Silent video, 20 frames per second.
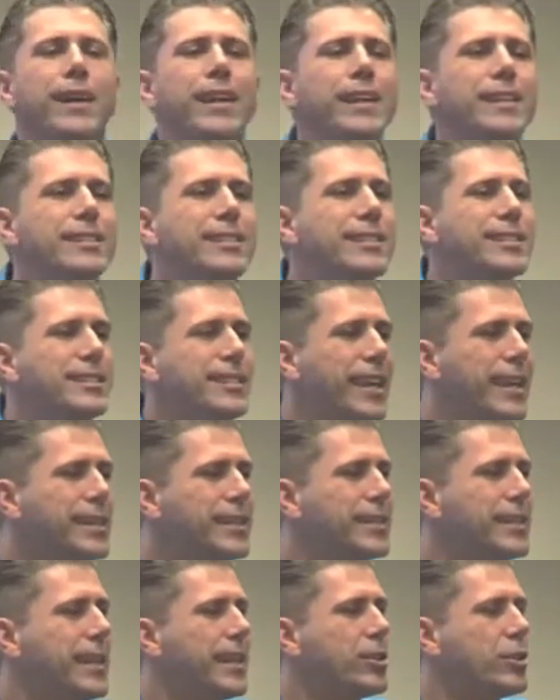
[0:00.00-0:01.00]
needs
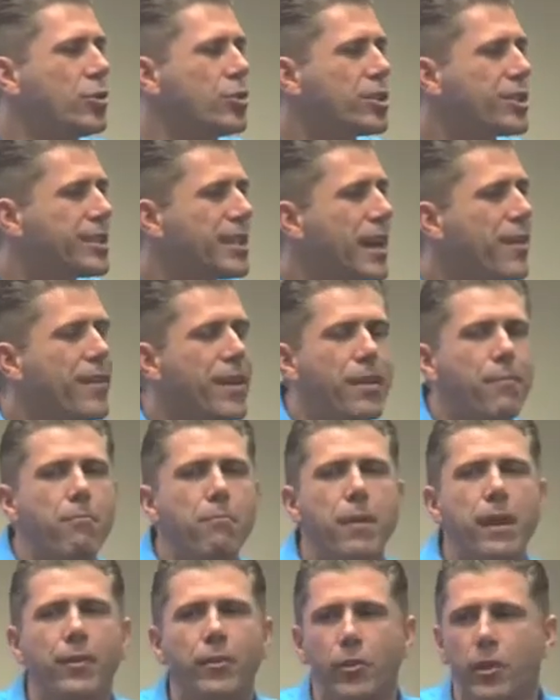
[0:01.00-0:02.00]
60 to 70
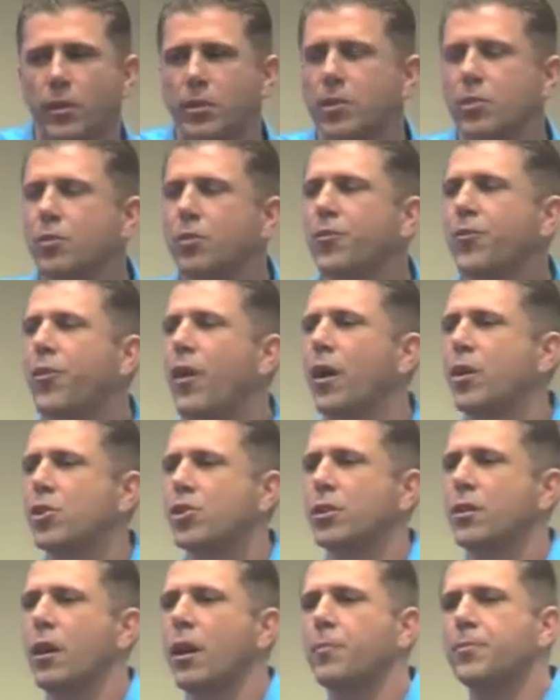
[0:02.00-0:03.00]
minerals to function
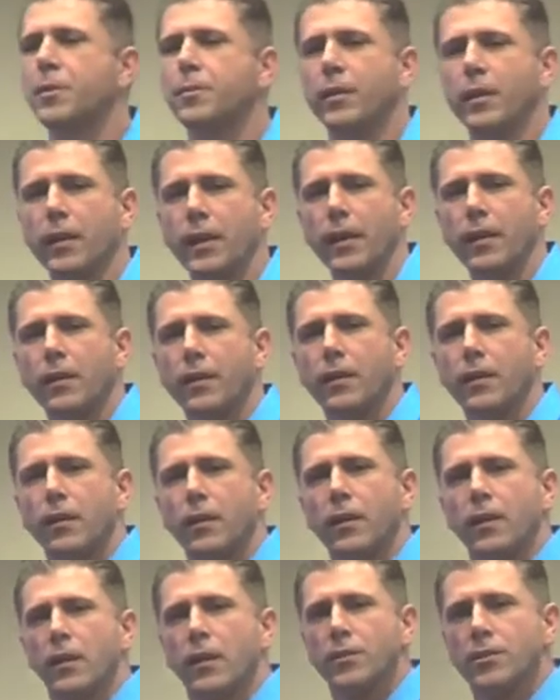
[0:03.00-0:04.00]
optimally.
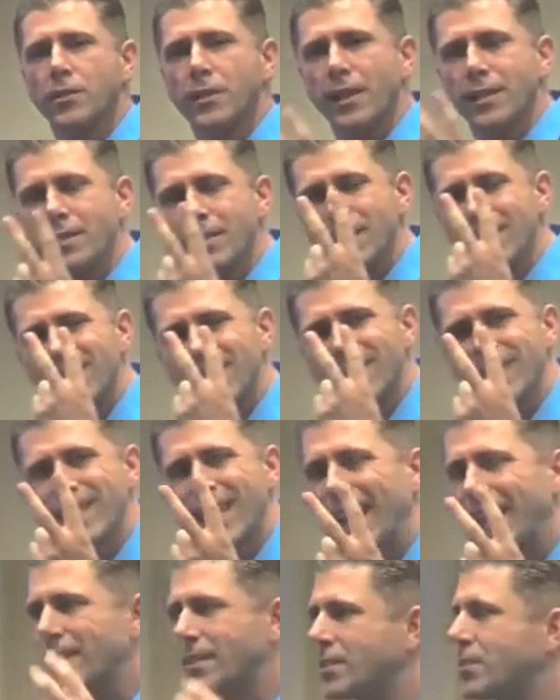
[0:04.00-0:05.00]
So that's the
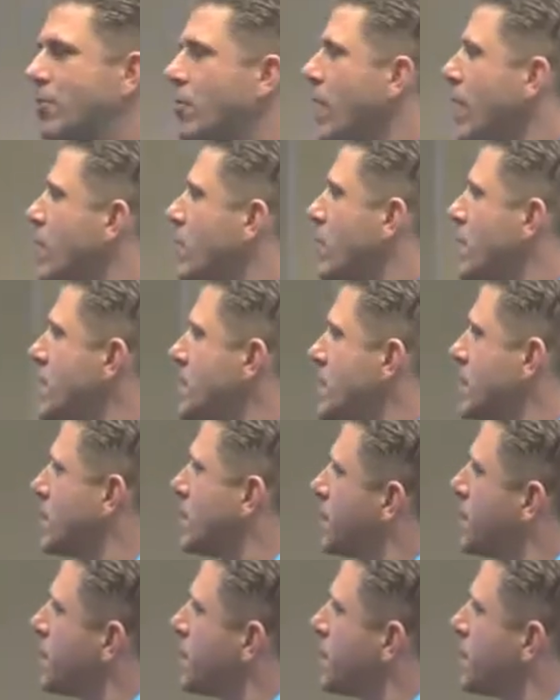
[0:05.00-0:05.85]
second great reason.